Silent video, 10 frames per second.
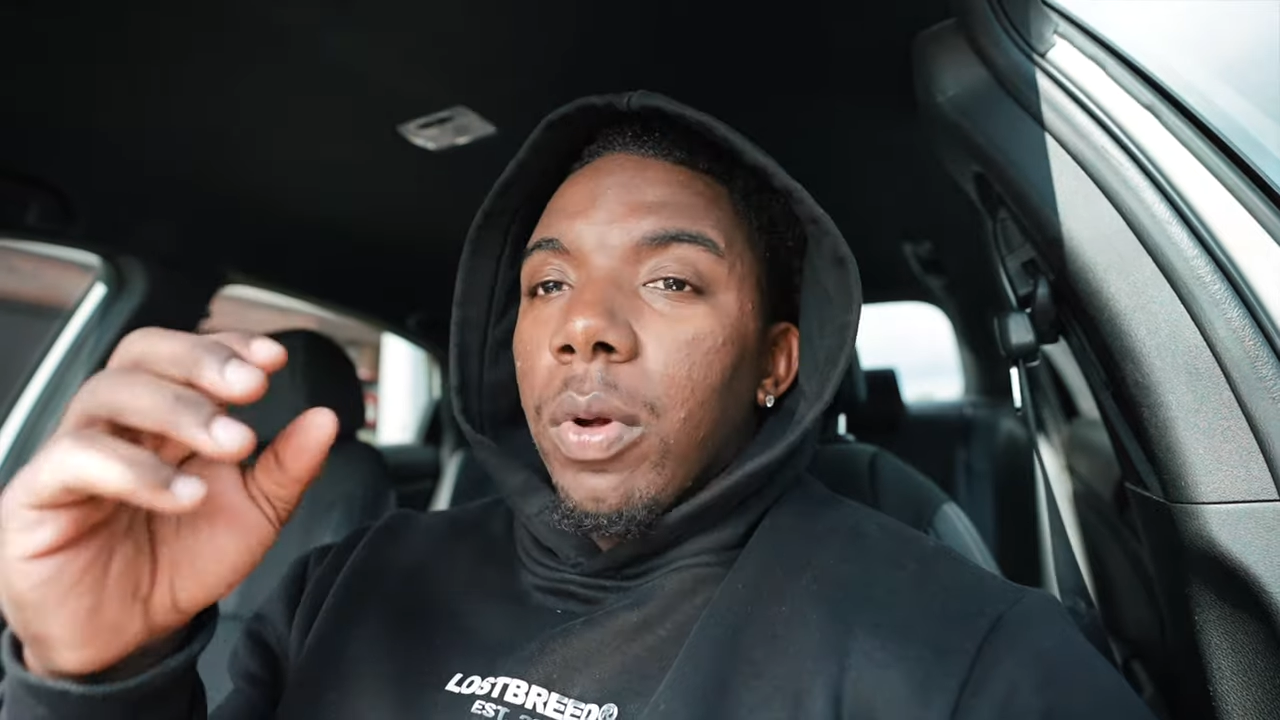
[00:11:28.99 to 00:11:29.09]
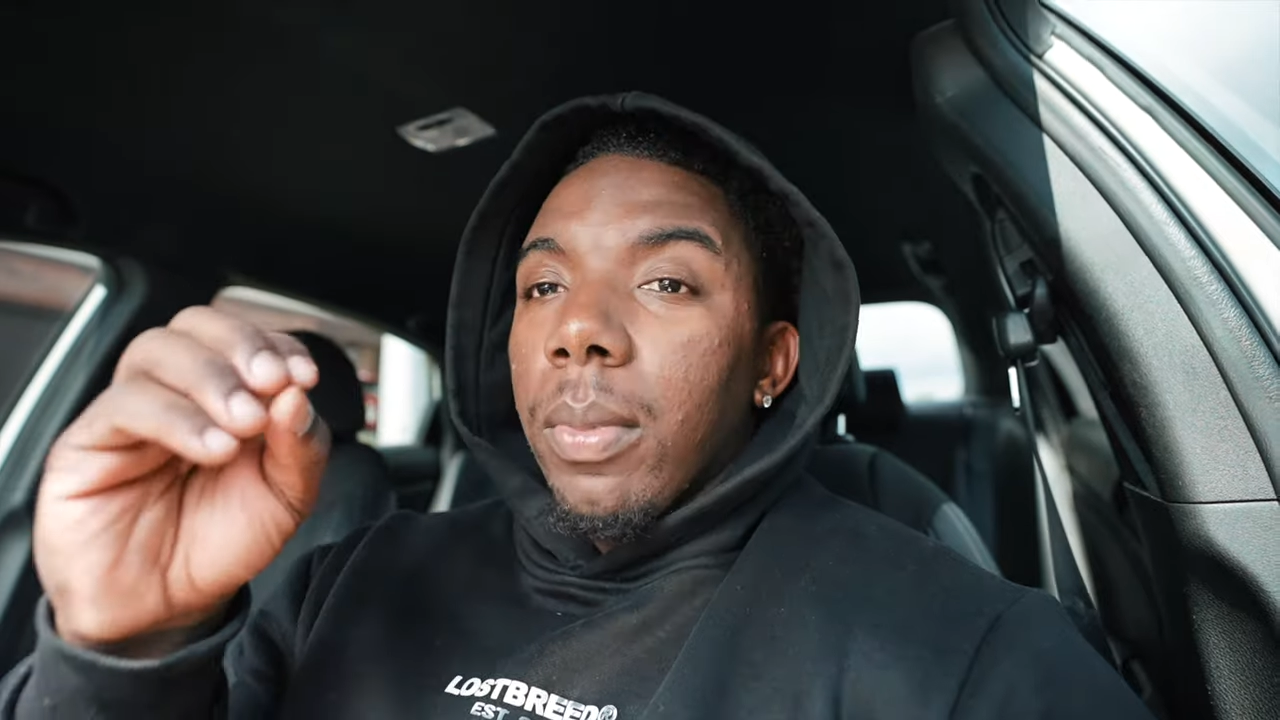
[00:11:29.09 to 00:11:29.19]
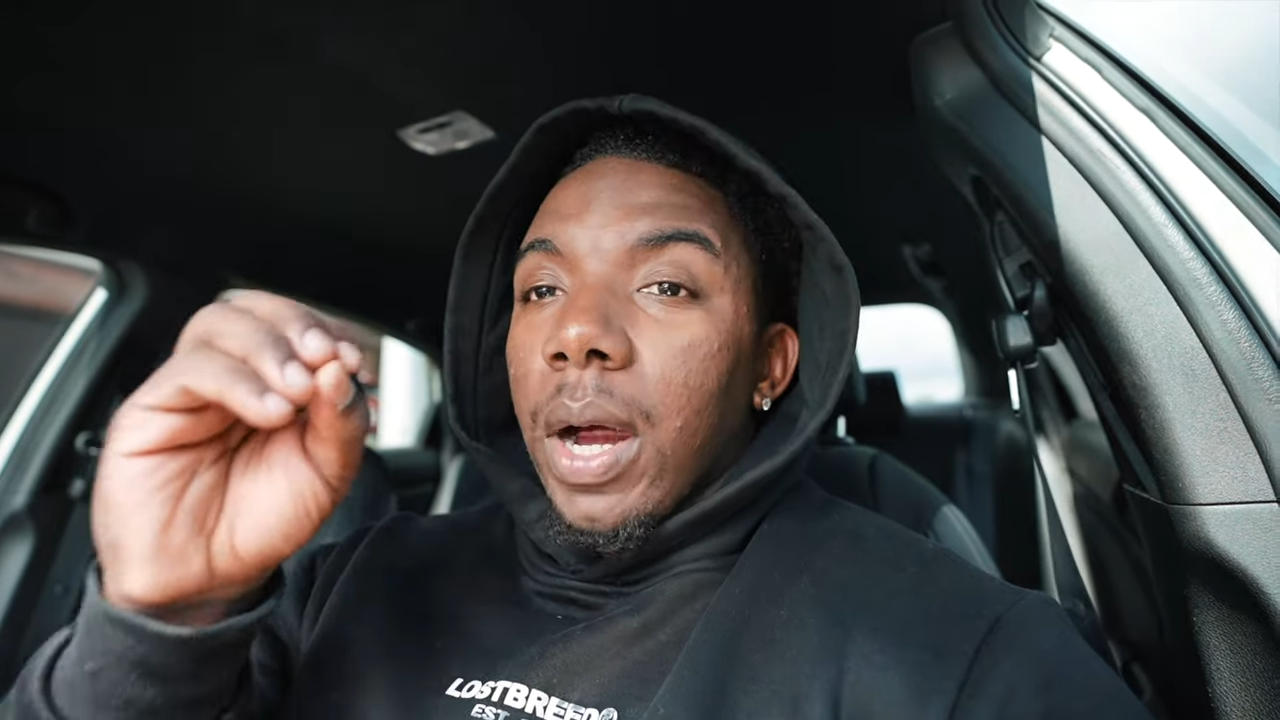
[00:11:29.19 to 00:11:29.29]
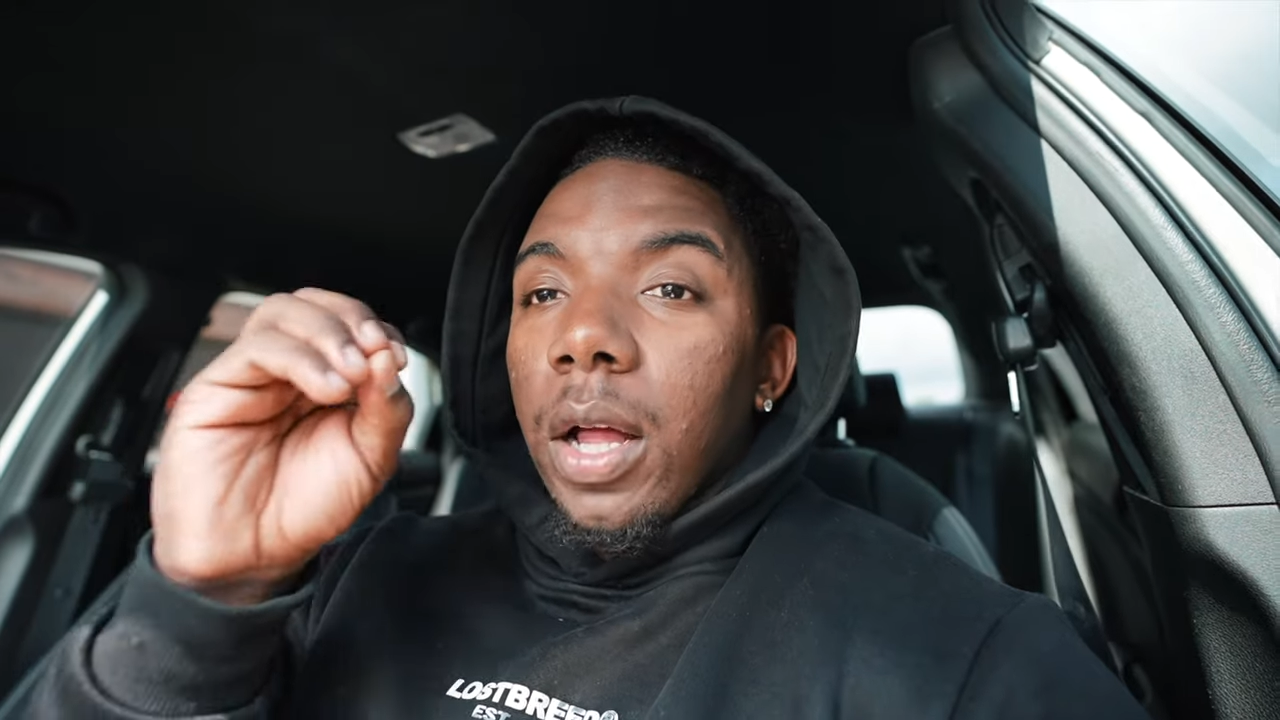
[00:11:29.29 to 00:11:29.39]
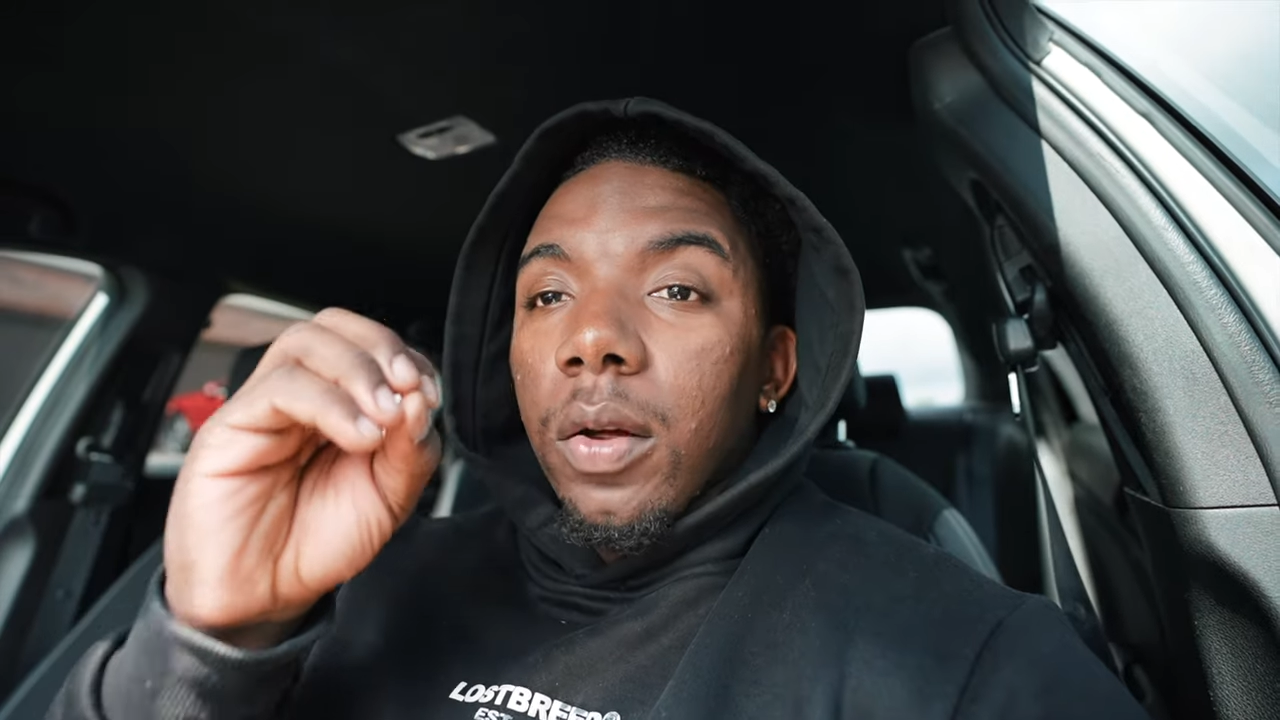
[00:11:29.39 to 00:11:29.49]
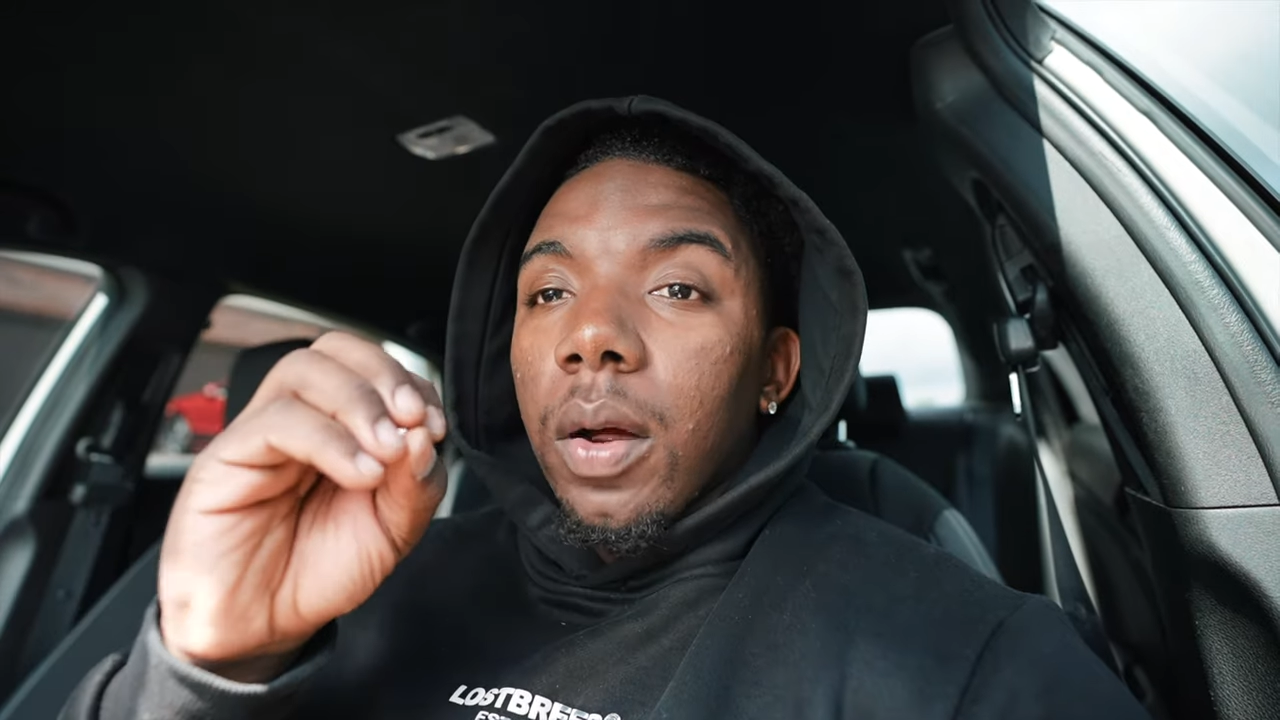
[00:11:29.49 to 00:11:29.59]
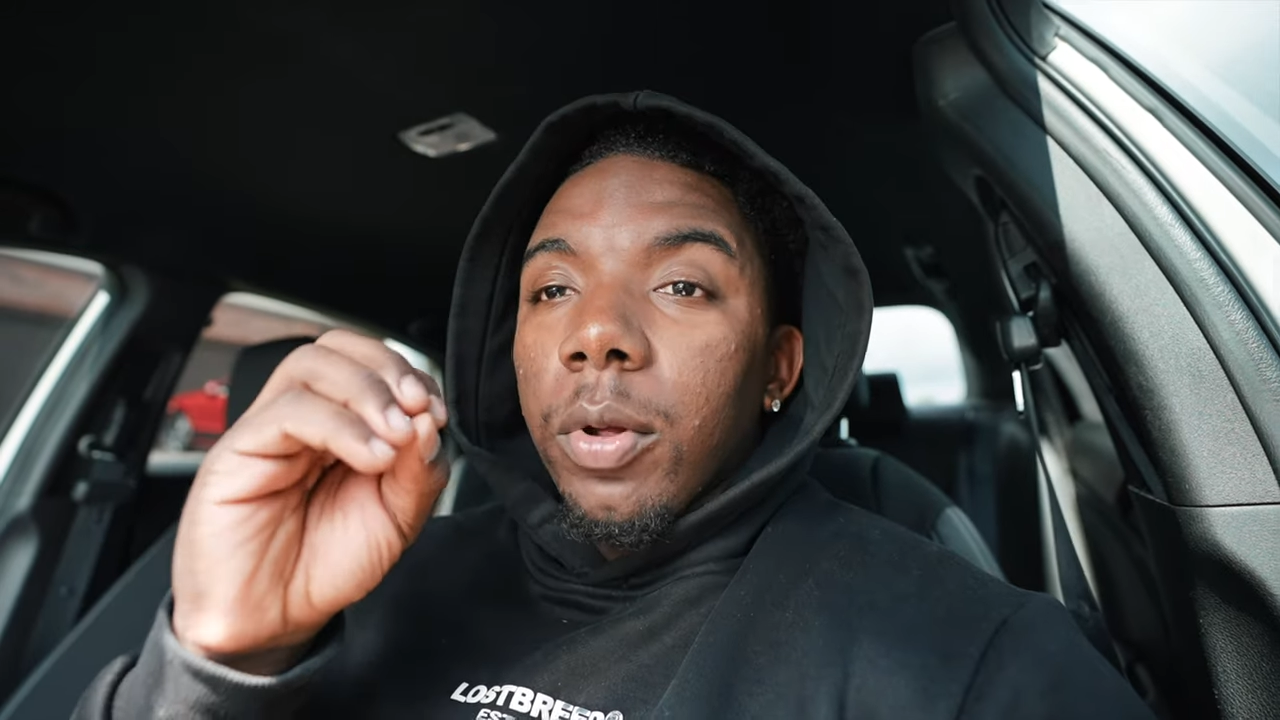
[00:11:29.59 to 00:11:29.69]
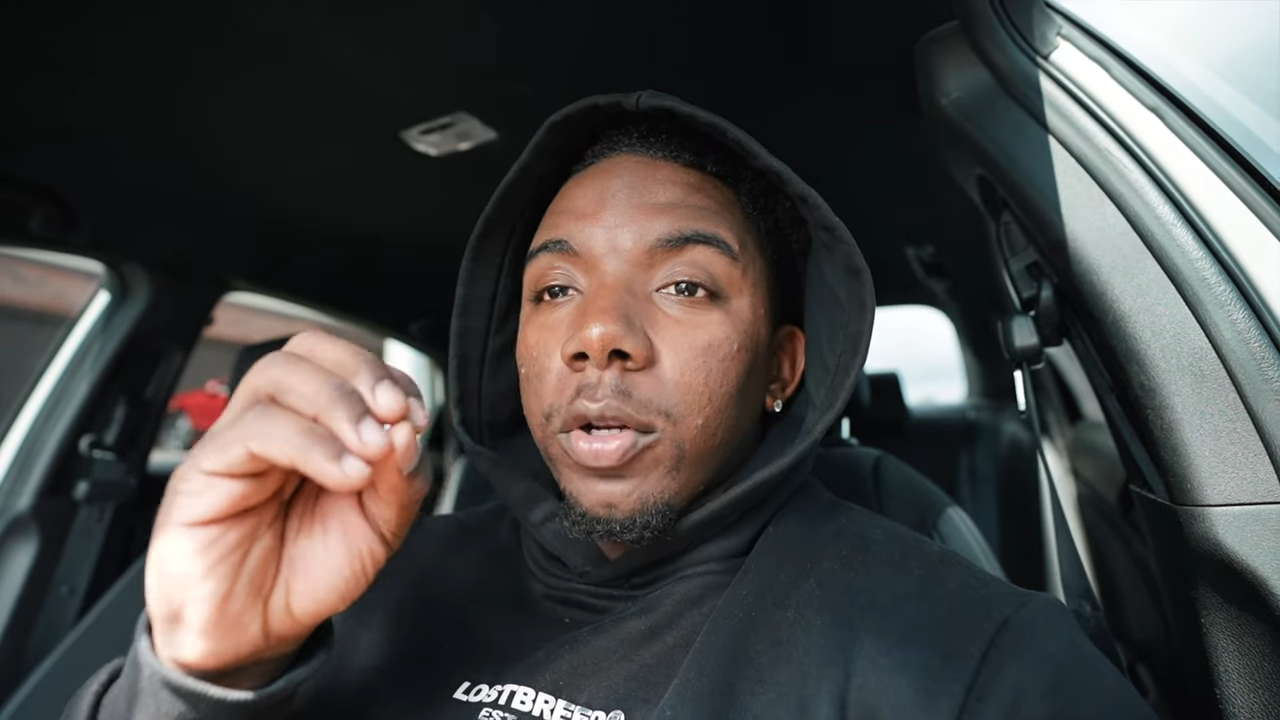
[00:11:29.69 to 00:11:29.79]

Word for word: When my alarm